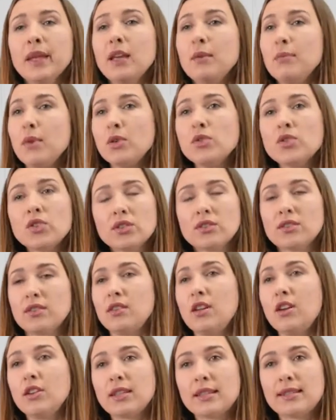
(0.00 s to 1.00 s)
emotions are
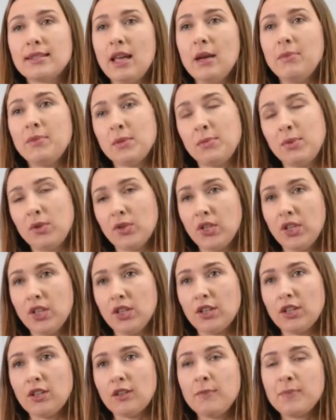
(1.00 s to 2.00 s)
not acceptable
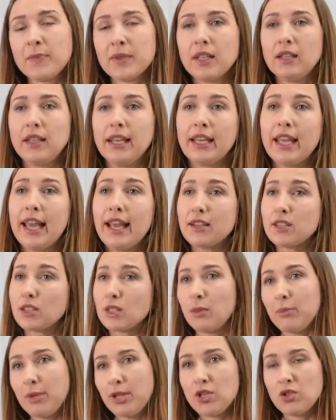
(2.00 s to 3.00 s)
here, like
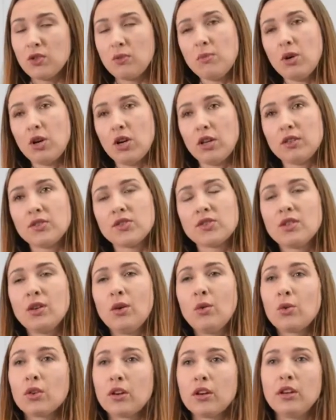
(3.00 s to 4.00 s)
exclamation marks
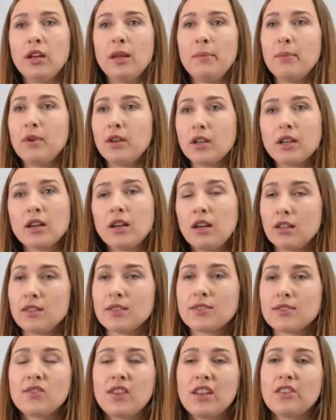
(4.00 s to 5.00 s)
or
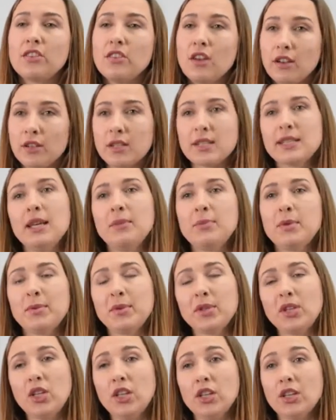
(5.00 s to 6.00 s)
emoticons, they are not
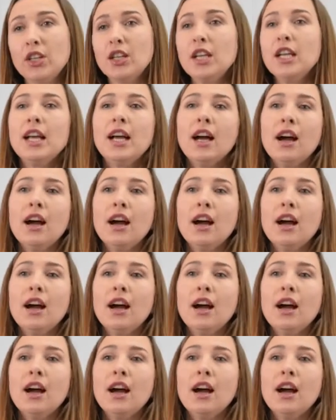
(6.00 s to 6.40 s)
acceptable here.